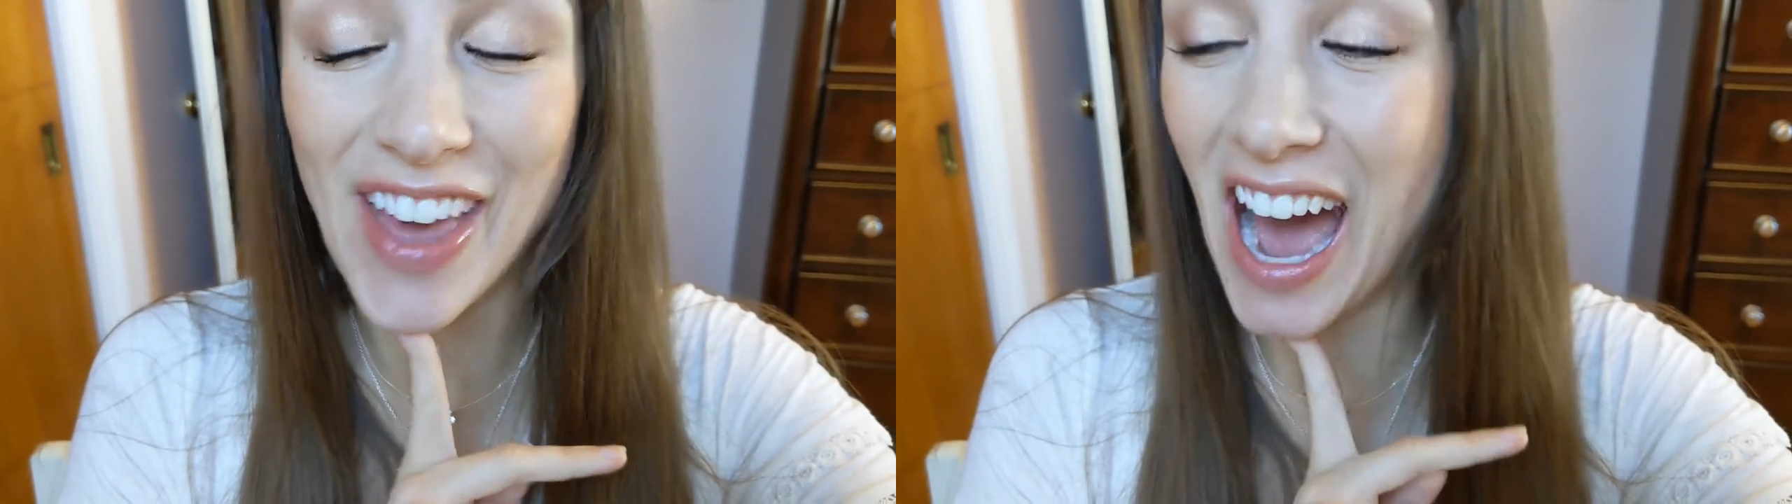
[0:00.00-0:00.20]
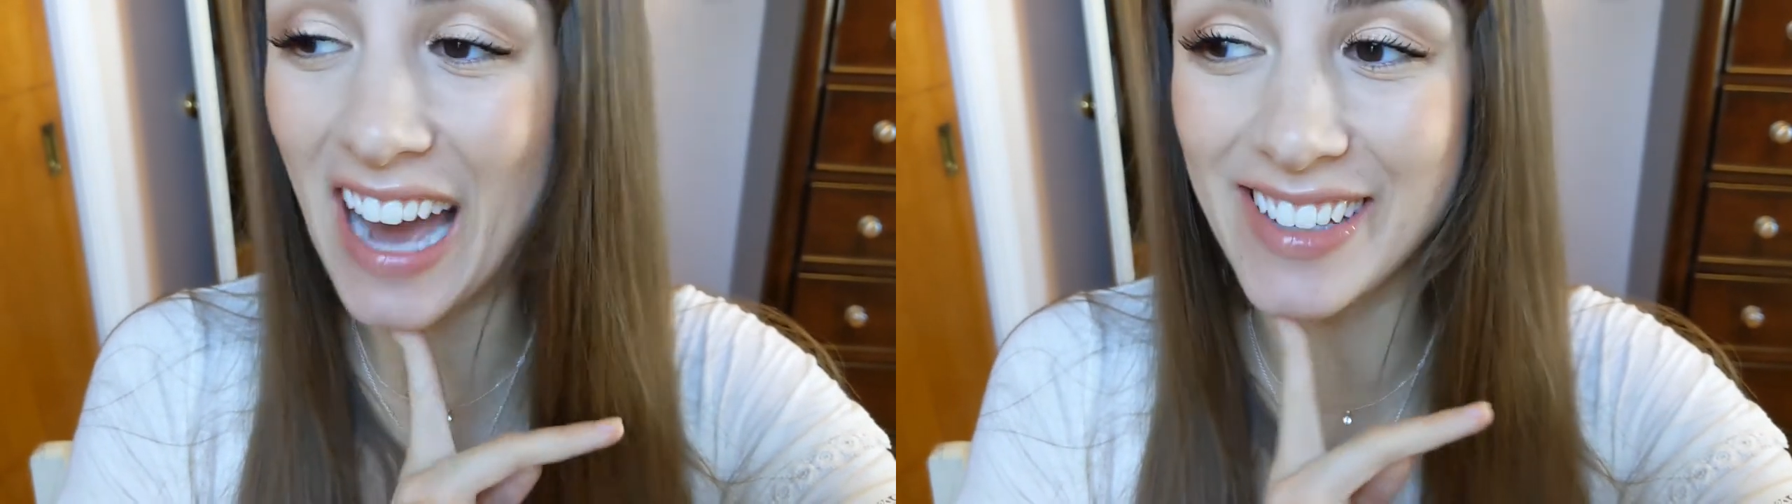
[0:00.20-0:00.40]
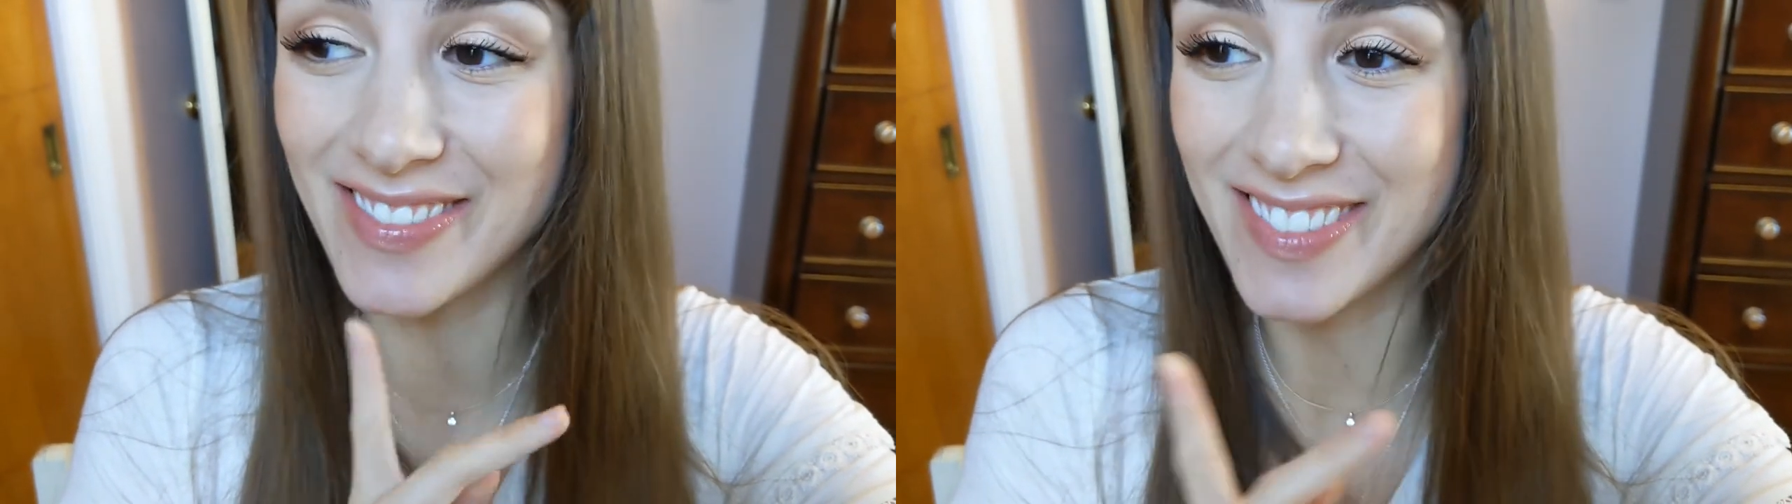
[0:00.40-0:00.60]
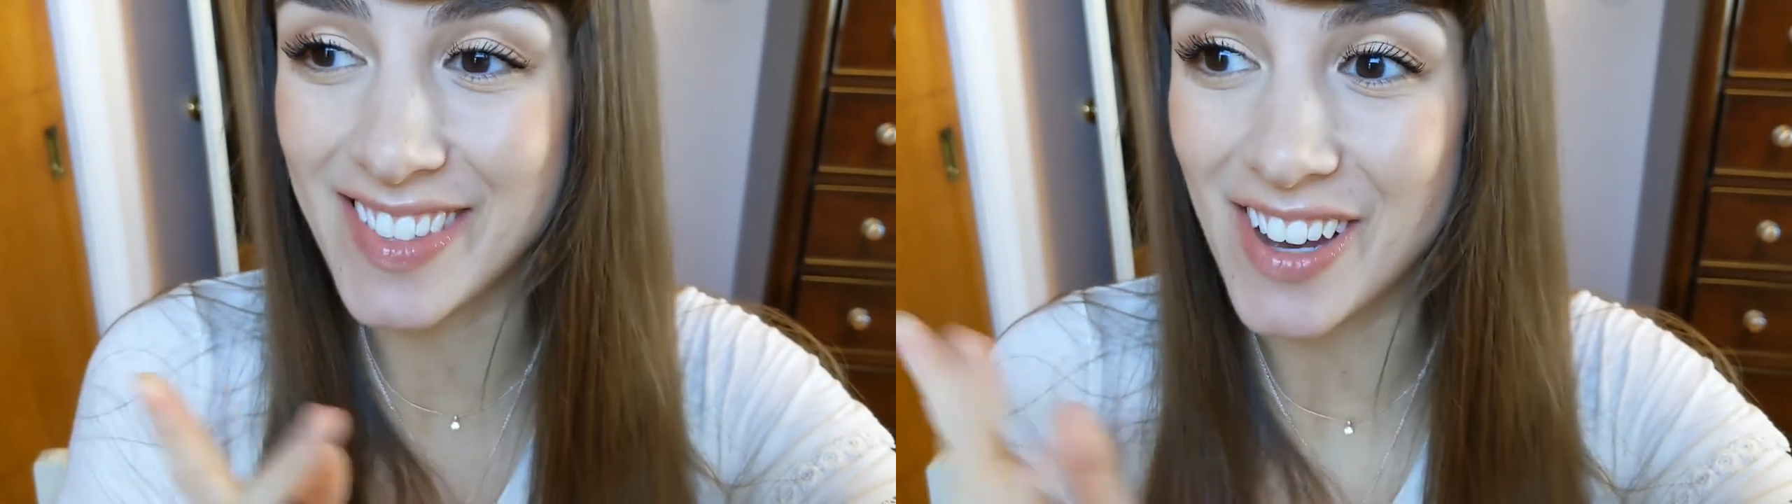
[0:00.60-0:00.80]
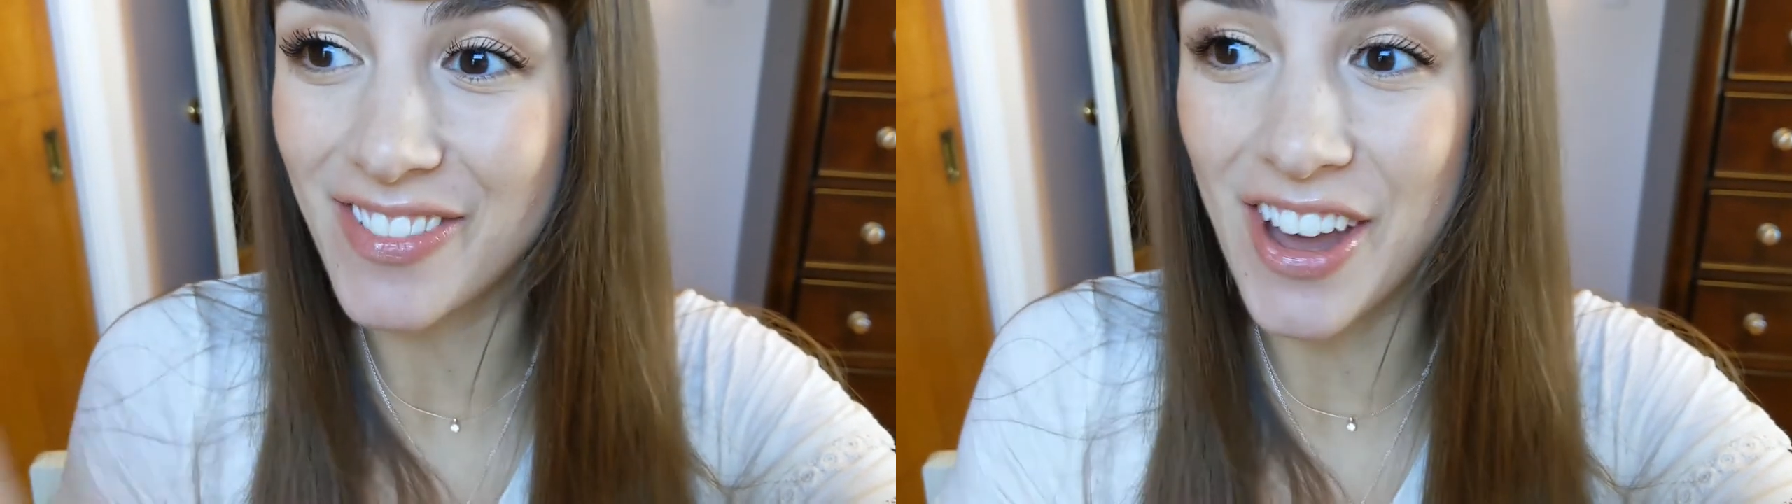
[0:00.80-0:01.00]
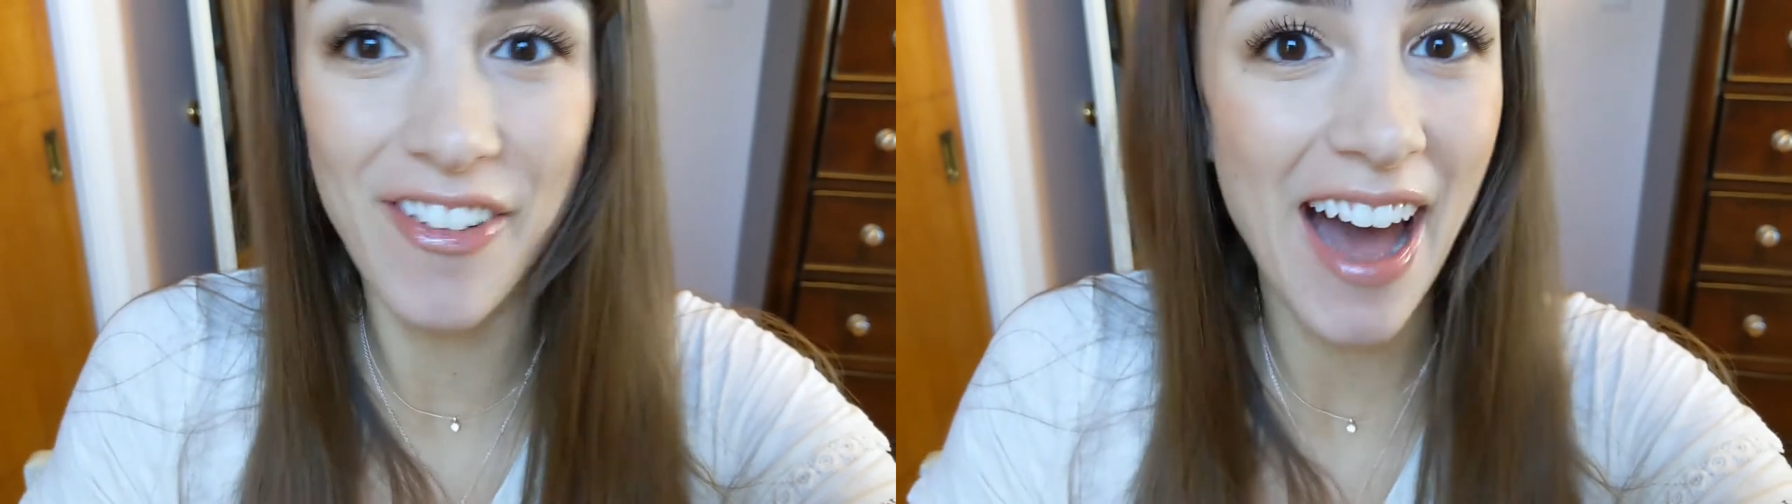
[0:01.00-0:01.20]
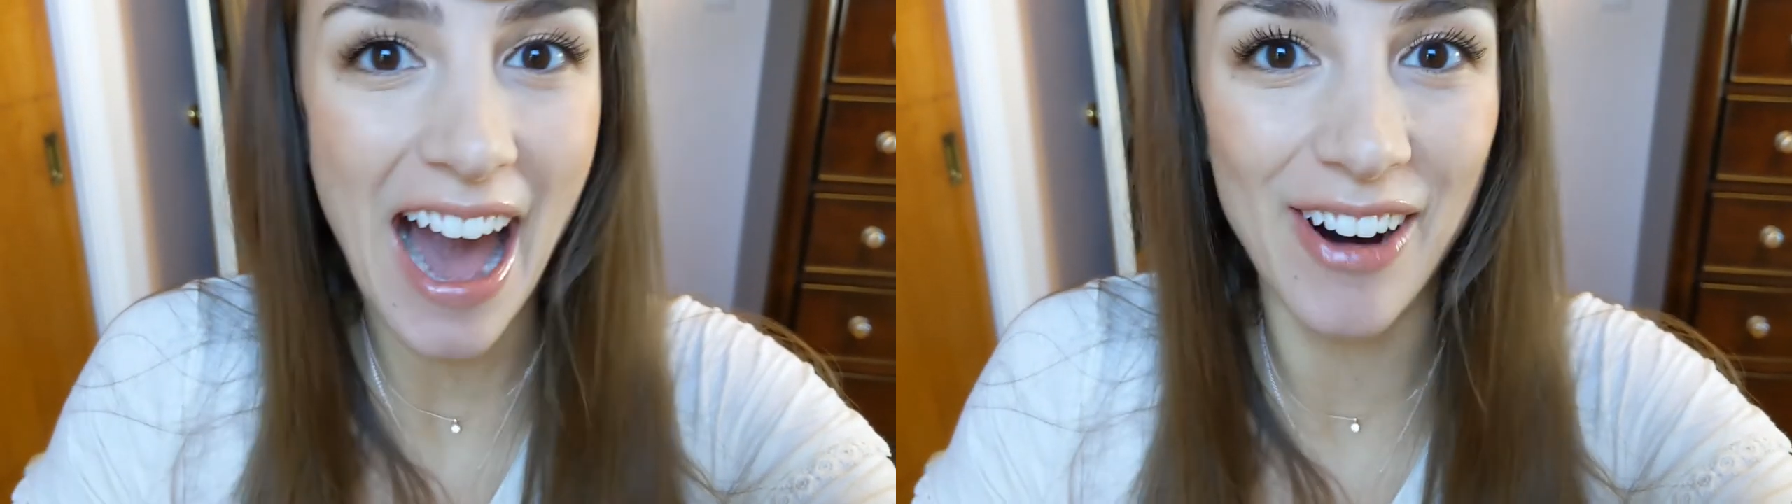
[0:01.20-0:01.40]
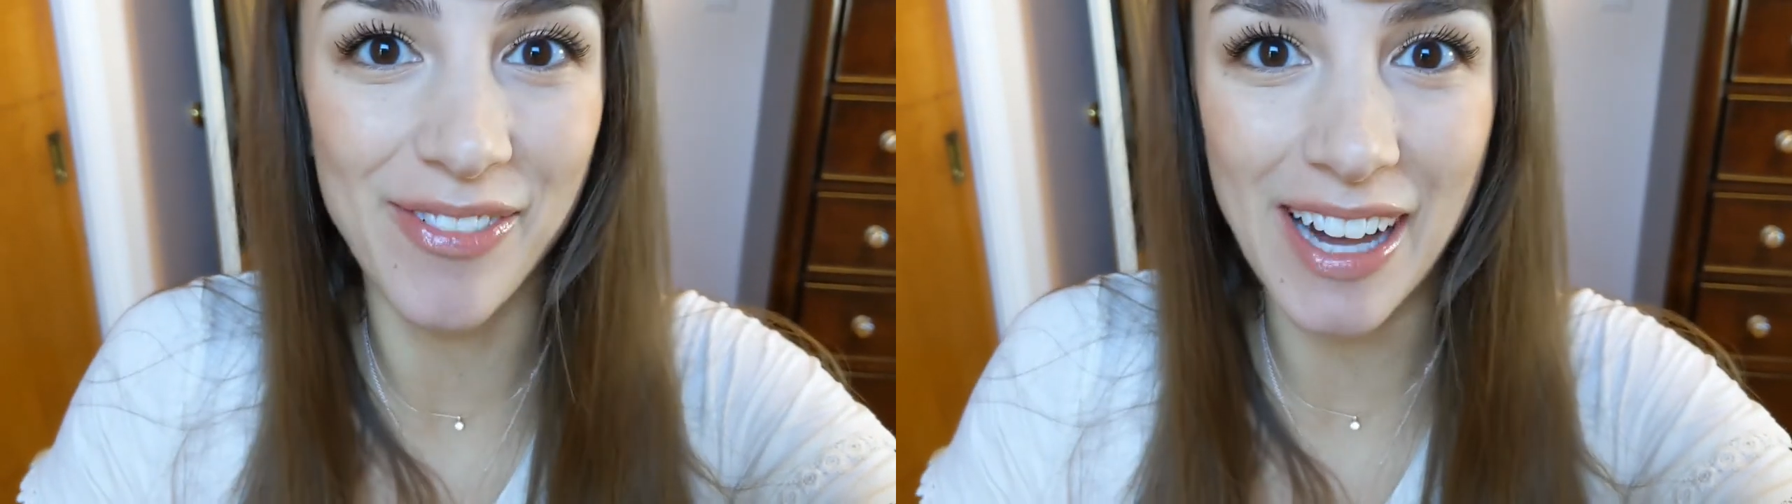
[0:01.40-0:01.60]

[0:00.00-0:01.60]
I don't know how.